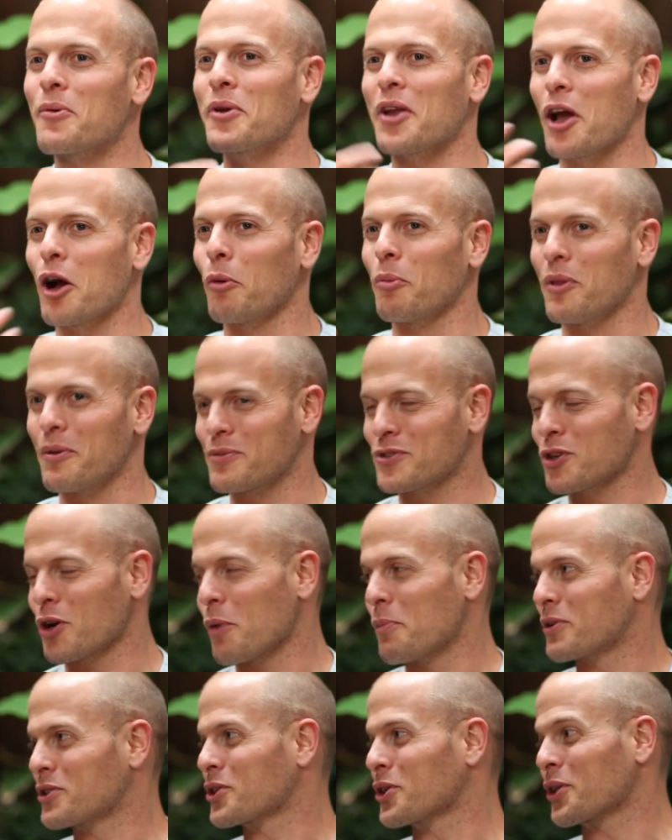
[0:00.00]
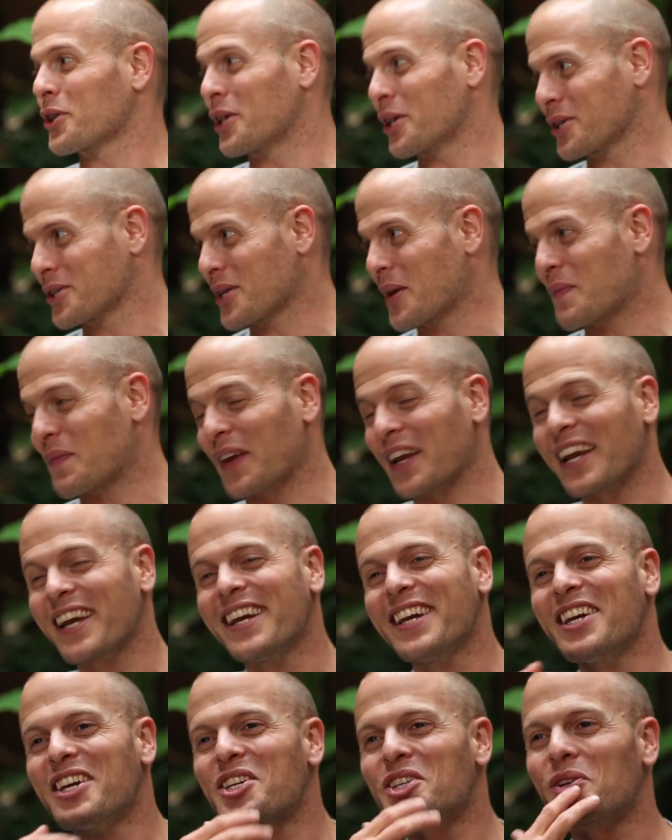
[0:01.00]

would help them sew up a turkey or something. Okay.